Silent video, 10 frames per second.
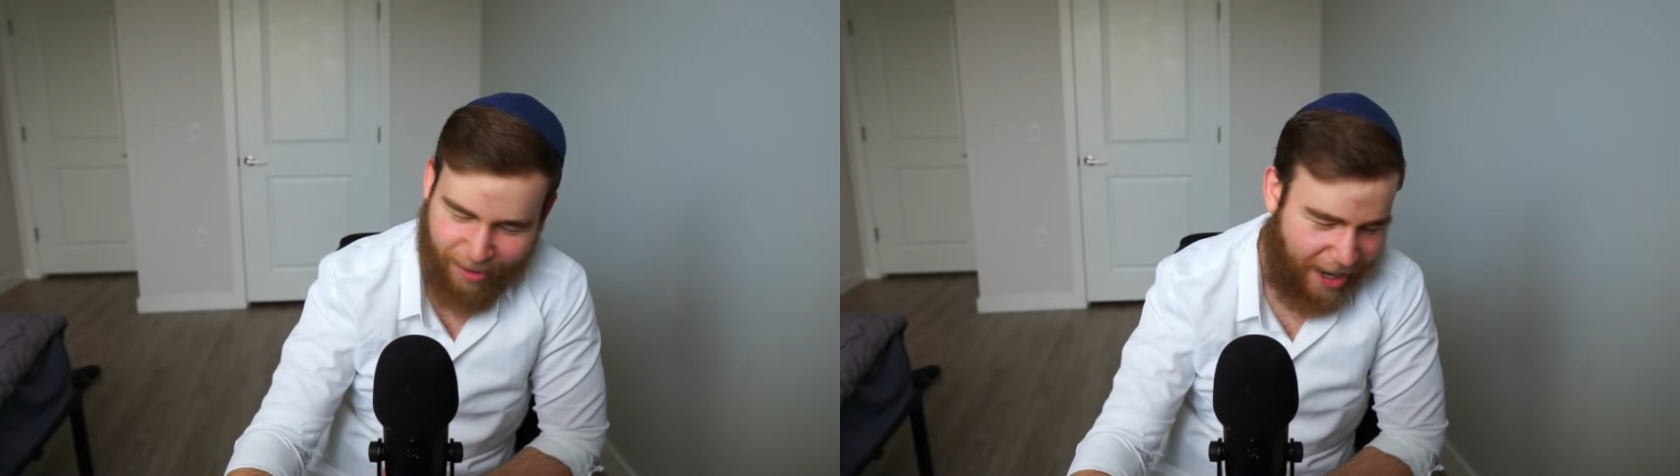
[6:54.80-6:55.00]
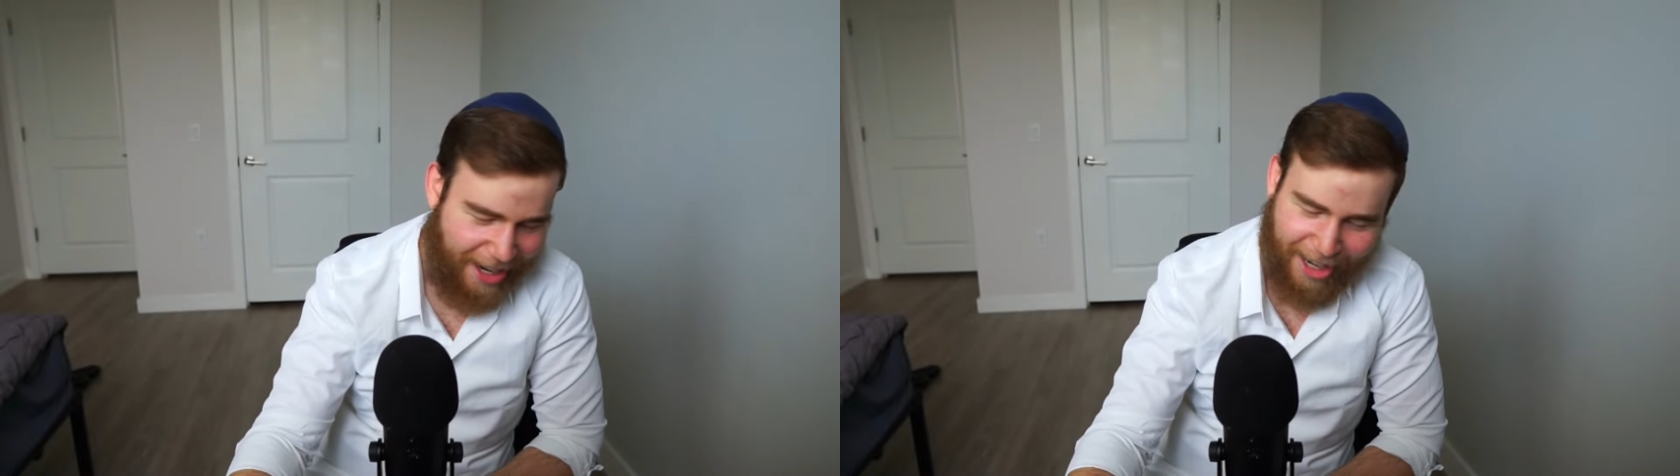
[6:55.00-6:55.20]

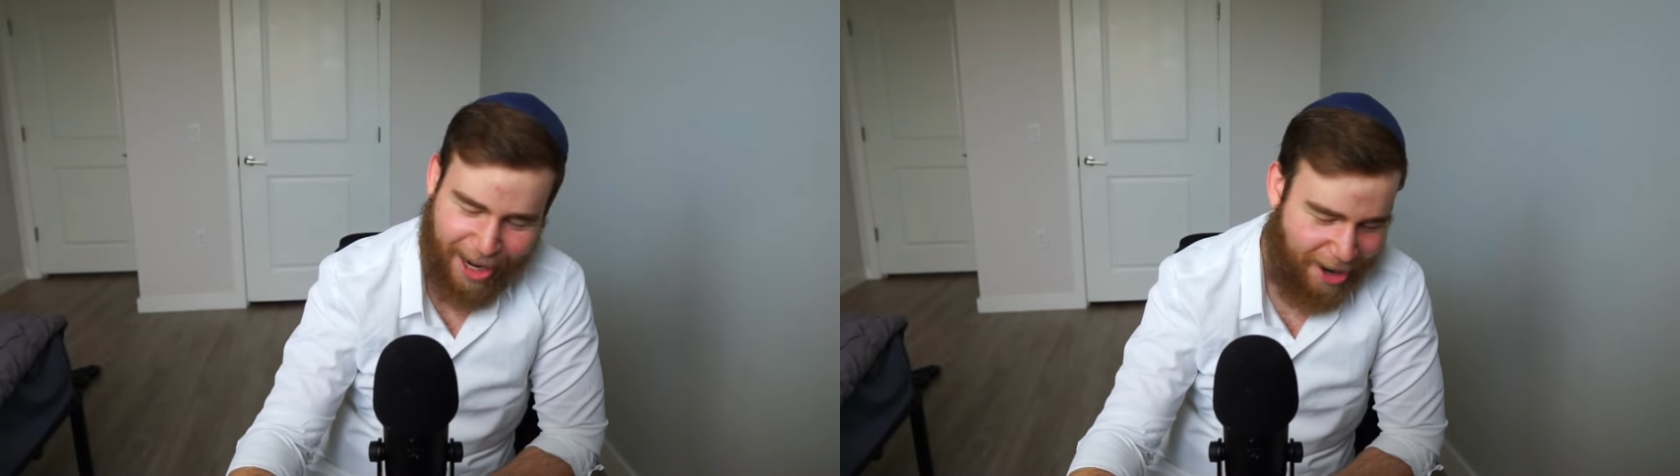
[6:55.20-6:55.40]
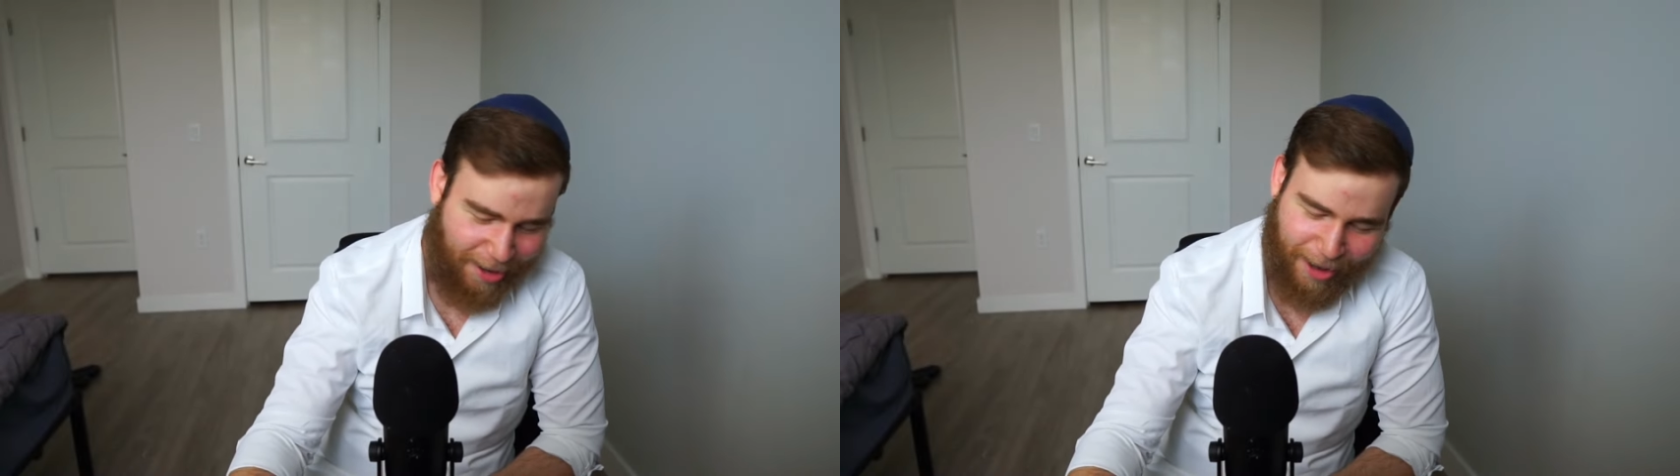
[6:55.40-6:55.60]
why did
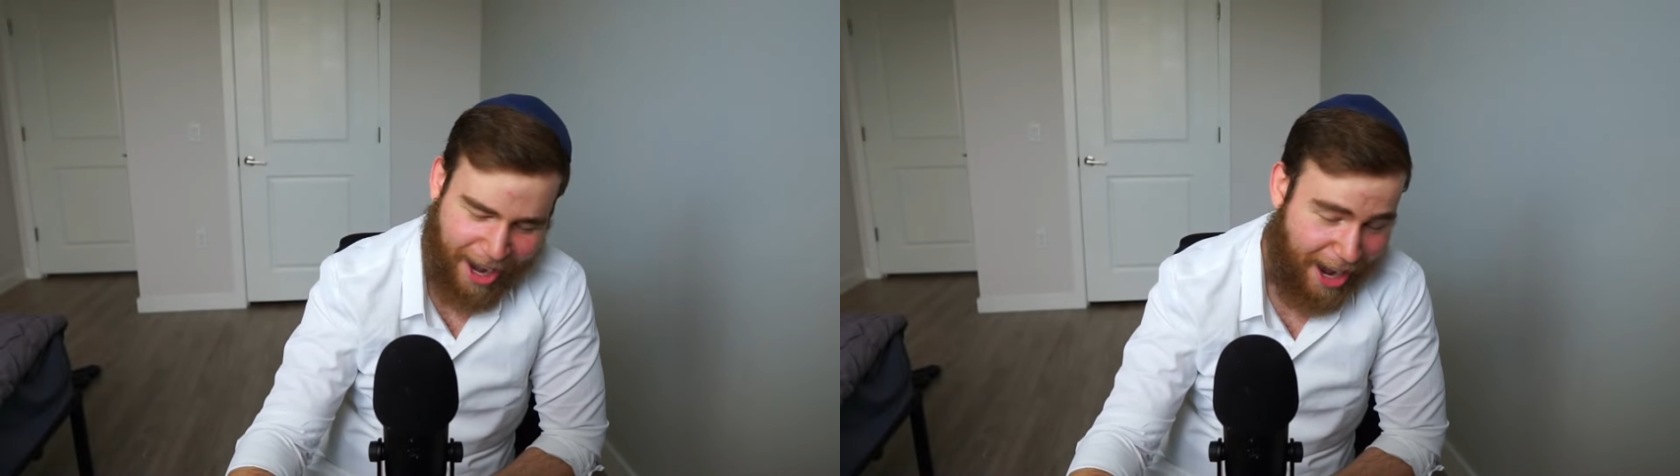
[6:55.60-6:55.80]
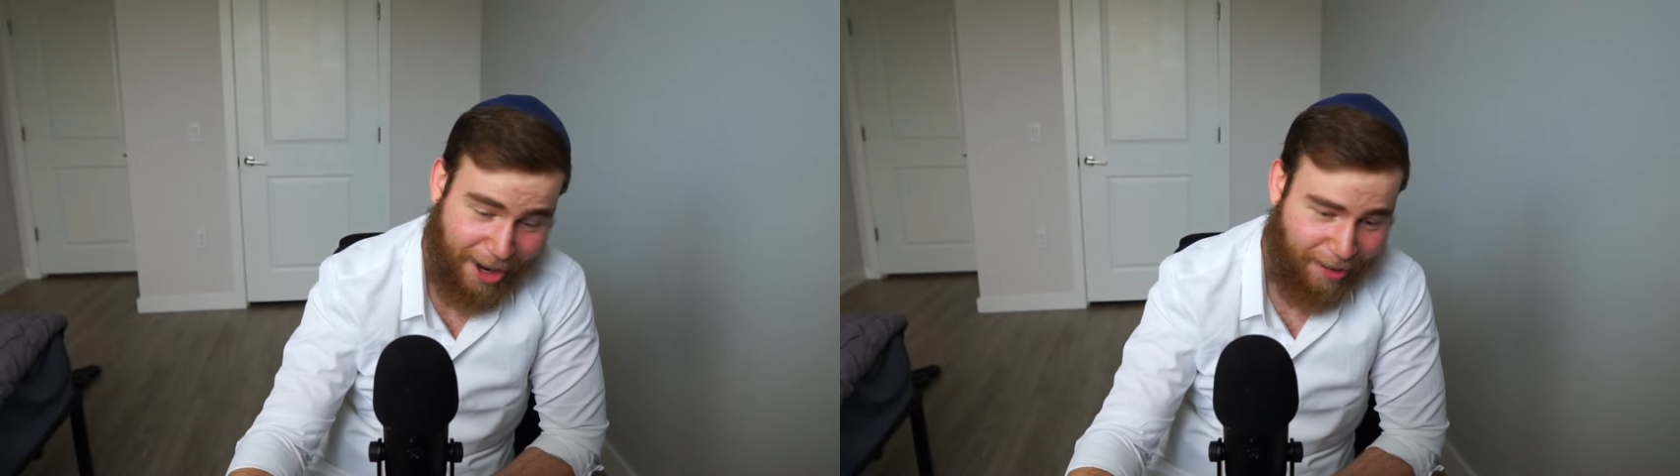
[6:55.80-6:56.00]
I? I know.
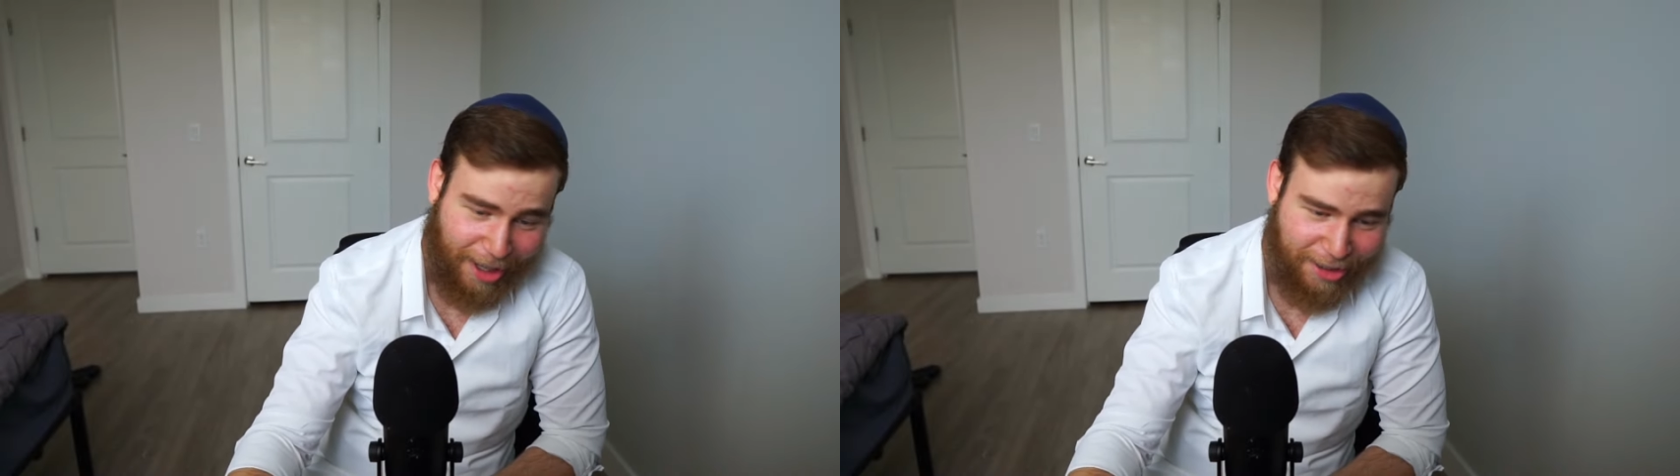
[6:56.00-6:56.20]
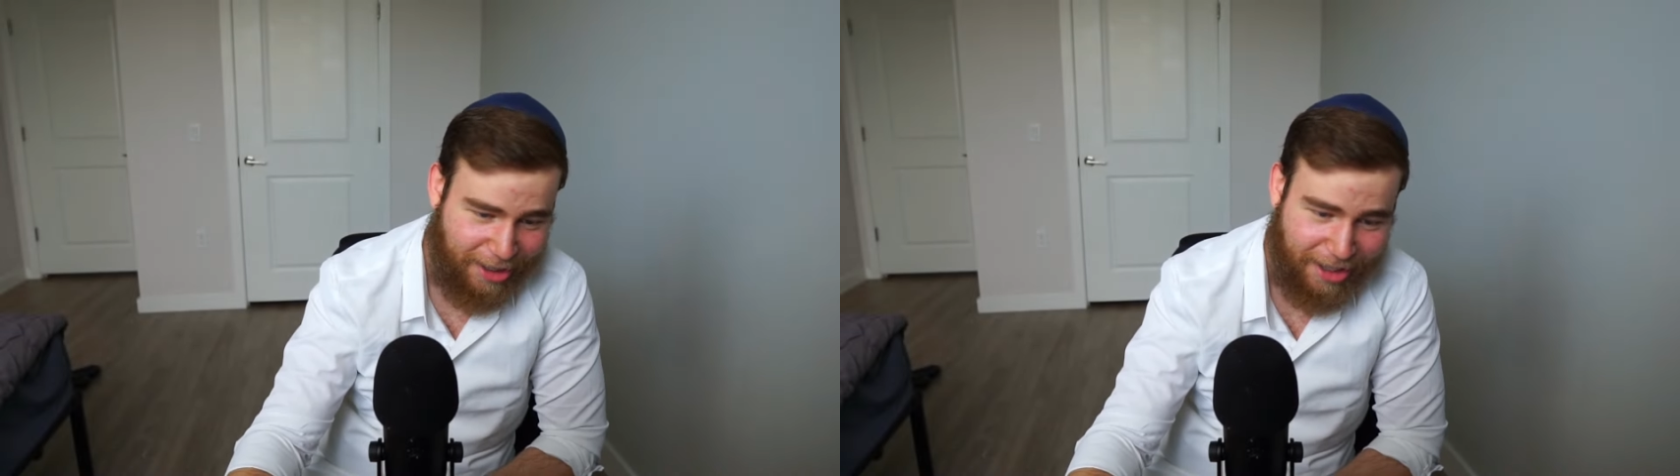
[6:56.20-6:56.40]
I know.
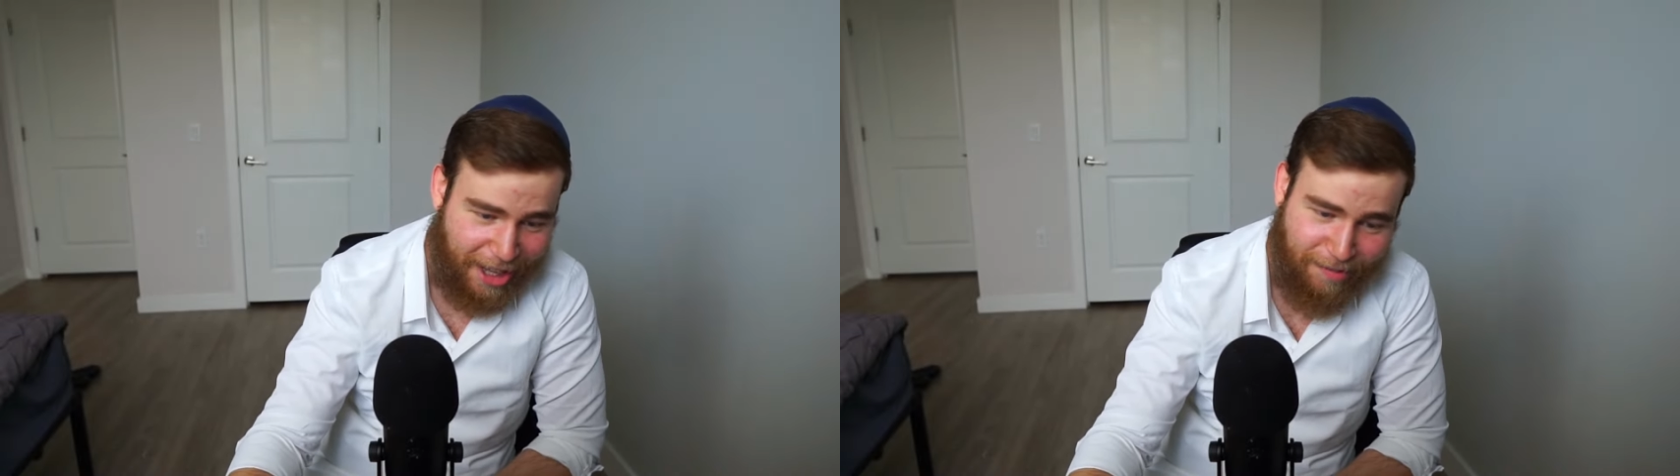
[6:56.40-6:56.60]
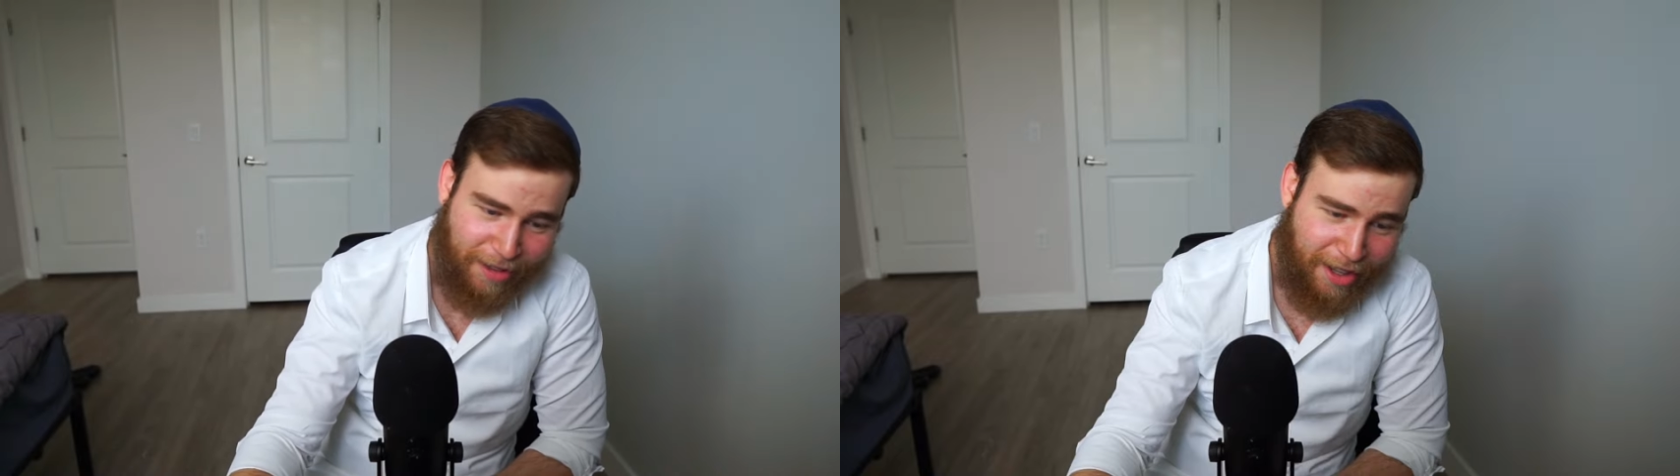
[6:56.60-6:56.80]
I said
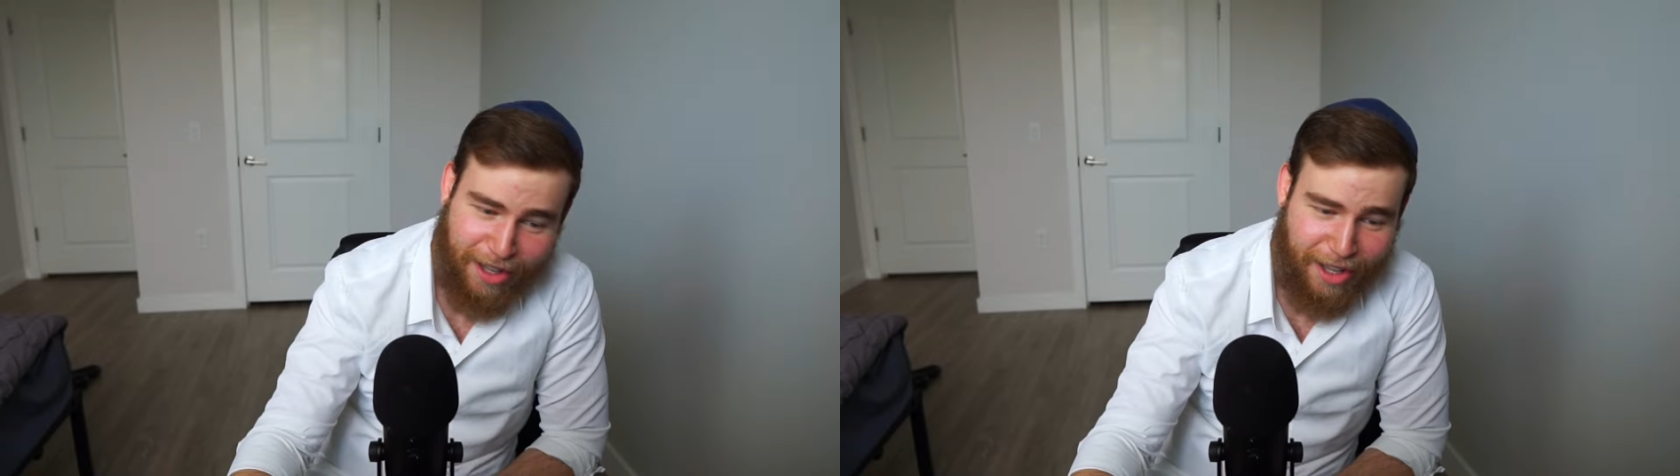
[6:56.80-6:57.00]
that.